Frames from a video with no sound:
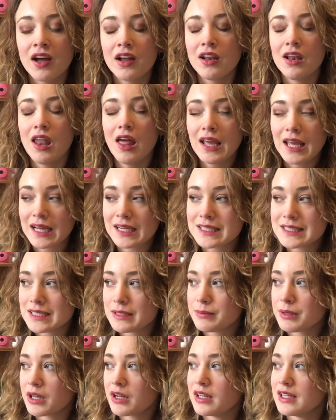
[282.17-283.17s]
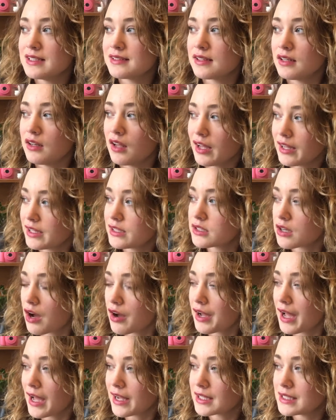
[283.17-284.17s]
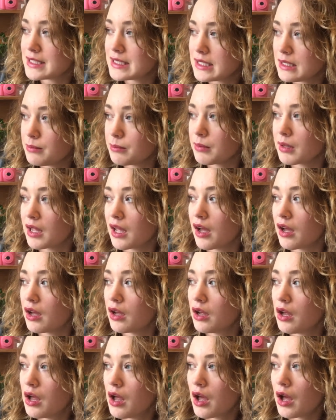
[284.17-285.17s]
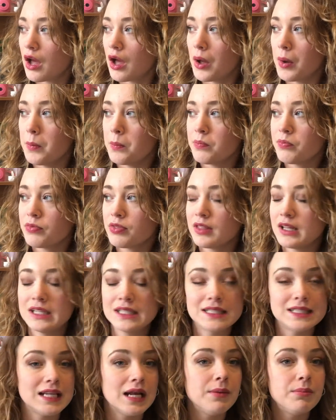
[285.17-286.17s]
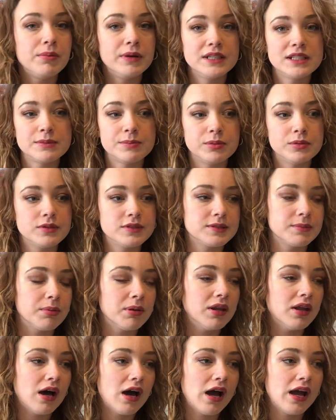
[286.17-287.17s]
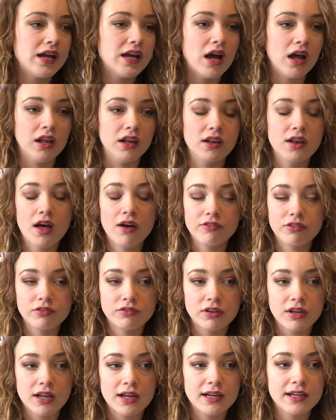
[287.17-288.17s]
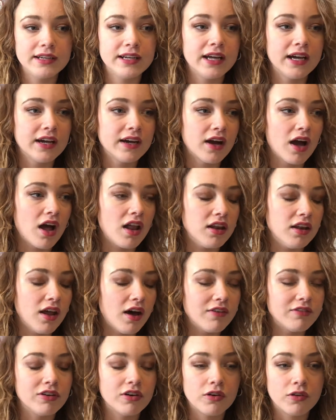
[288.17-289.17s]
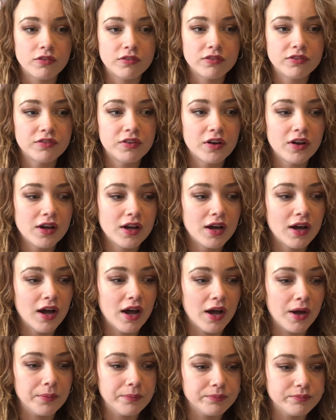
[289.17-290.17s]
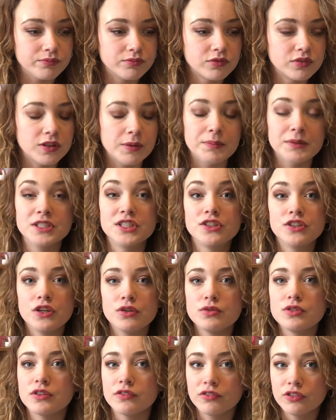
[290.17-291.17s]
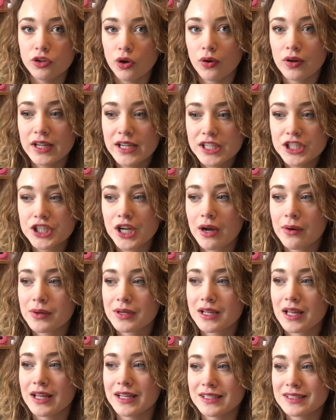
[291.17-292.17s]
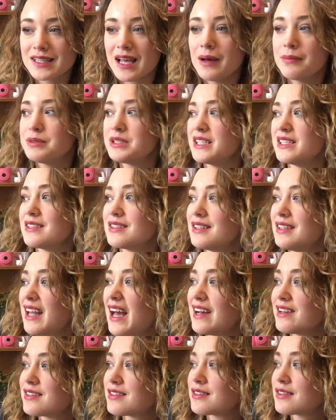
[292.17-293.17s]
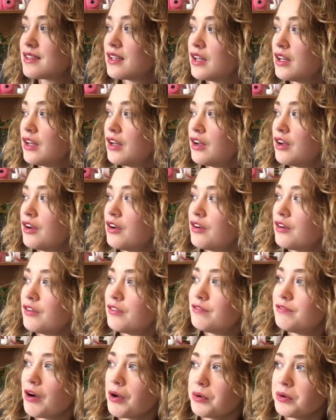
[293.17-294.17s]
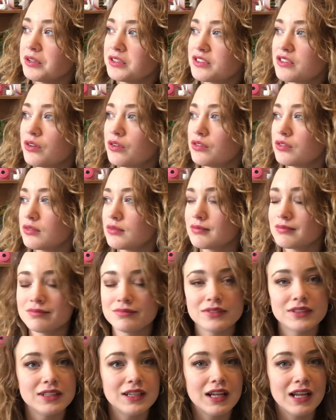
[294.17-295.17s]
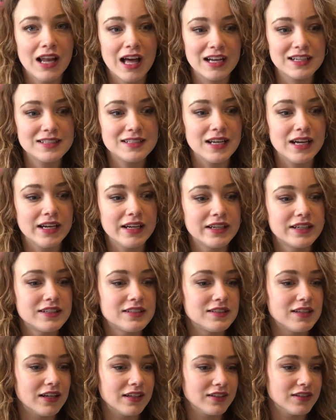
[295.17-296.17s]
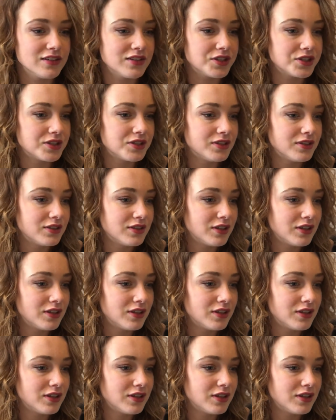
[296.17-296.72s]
Light Academia is like Dark Academia. Same principles apply, a love of learning, a love of the pursuit of knowledge, except it's less focus on classics and